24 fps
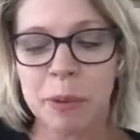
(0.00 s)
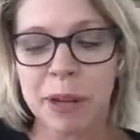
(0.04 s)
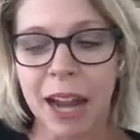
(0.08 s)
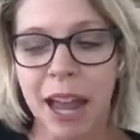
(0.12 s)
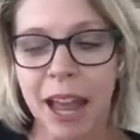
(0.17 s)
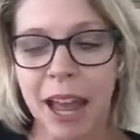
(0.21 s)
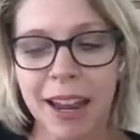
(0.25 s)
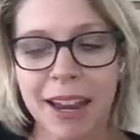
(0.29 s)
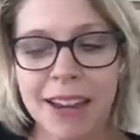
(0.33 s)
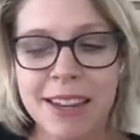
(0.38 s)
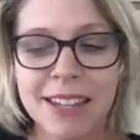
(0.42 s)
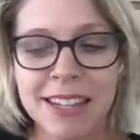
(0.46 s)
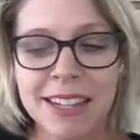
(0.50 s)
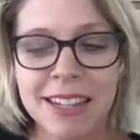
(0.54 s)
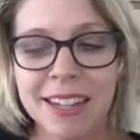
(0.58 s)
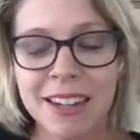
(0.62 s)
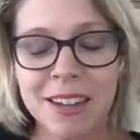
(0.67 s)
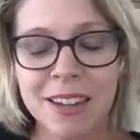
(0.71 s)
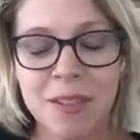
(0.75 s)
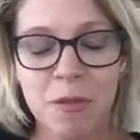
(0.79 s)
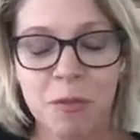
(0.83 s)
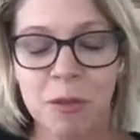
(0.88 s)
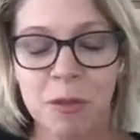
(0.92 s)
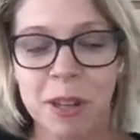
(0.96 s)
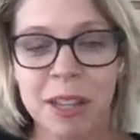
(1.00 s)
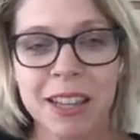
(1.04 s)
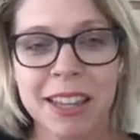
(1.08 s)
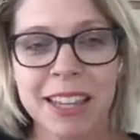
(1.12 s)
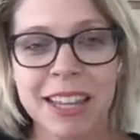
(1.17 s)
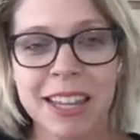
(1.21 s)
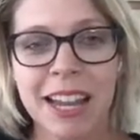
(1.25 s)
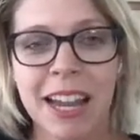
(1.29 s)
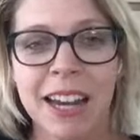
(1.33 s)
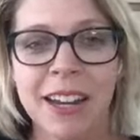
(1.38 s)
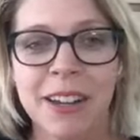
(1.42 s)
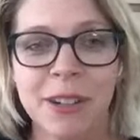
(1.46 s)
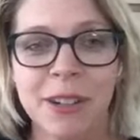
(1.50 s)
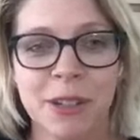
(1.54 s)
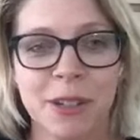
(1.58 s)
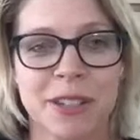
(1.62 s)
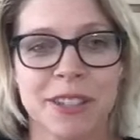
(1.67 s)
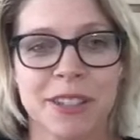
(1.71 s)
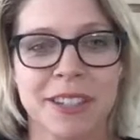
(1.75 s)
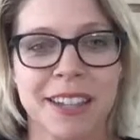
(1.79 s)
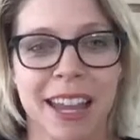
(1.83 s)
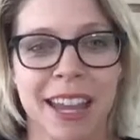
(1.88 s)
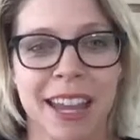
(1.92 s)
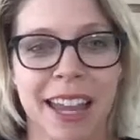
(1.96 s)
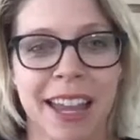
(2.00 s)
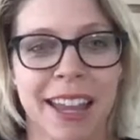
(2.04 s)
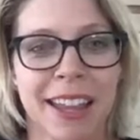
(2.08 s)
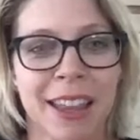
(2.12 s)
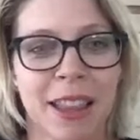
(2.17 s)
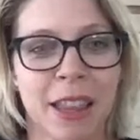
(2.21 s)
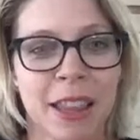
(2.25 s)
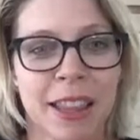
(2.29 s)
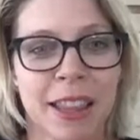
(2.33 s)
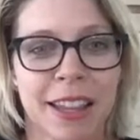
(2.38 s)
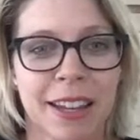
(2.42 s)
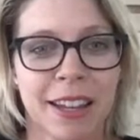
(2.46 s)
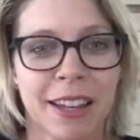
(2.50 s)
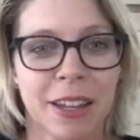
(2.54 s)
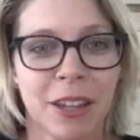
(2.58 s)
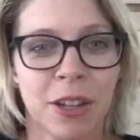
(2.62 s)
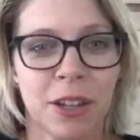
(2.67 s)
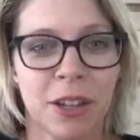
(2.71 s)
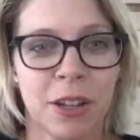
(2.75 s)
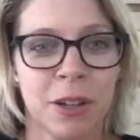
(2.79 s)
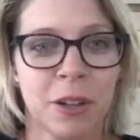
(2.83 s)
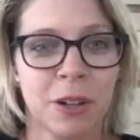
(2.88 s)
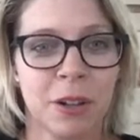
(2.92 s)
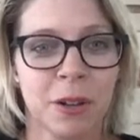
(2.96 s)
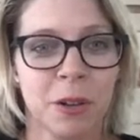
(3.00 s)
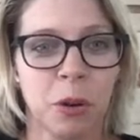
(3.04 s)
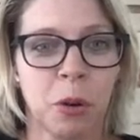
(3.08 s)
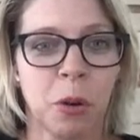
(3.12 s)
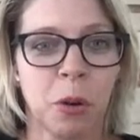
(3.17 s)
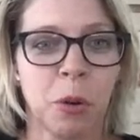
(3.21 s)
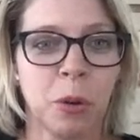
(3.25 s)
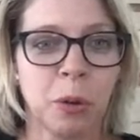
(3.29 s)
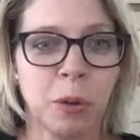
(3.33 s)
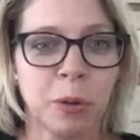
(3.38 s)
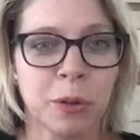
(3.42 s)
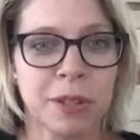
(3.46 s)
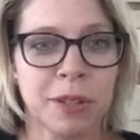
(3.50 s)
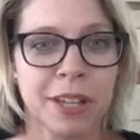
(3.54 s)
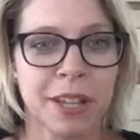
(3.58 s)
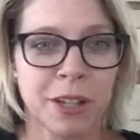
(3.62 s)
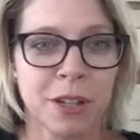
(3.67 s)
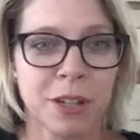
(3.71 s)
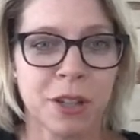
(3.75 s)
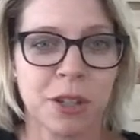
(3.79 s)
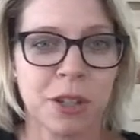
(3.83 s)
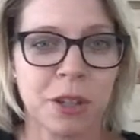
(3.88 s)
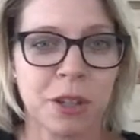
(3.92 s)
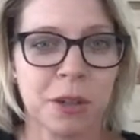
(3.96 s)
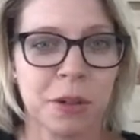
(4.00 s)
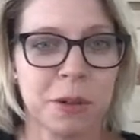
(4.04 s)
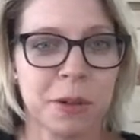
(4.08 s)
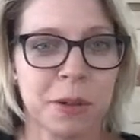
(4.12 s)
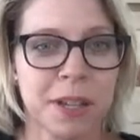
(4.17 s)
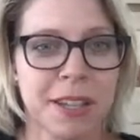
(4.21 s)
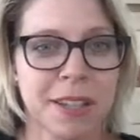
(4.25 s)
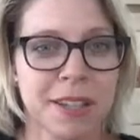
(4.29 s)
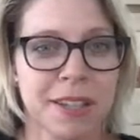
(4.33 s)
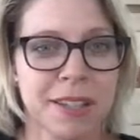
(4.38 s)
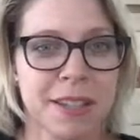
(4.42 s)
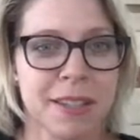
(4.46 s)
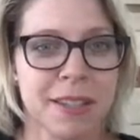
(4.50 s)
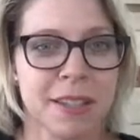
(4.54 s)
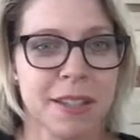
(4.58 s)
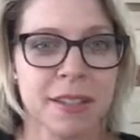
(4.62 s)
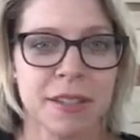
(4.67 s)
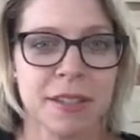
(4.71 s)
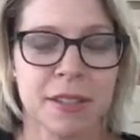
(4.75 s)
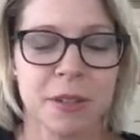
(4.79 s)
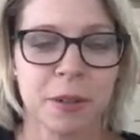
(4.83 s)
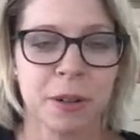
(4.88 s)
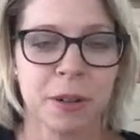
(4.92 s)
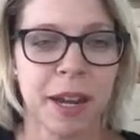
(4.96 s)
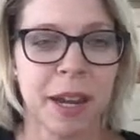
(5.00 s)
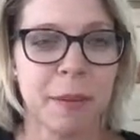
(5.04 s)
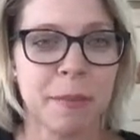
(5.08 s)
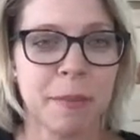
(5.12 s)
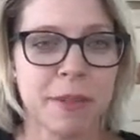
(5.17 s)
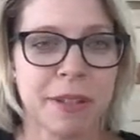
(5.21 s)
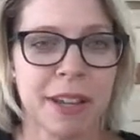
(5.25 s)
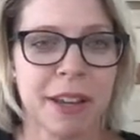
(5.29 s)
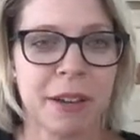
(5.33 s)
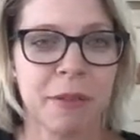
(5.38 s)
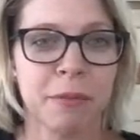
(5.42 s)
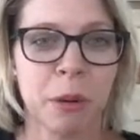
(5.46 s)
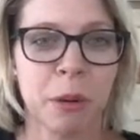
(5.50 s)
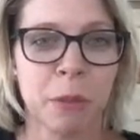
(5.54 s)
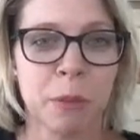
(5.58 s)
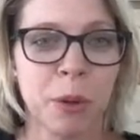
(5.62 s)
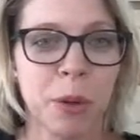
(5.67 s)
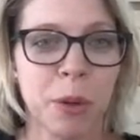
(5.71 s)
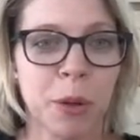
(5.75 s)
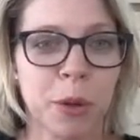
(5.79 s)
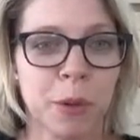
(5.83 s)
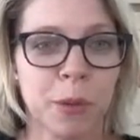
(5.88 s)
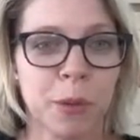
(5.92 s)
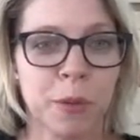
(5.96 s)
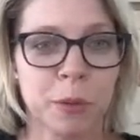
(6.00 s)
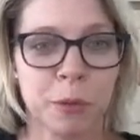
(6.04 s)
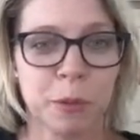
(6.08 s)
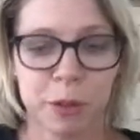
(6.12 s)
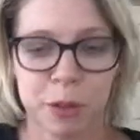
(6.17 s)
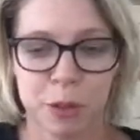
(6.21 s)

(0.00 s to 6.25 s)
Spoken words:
But I didn't really understand that your whole tissue is scraped and removed,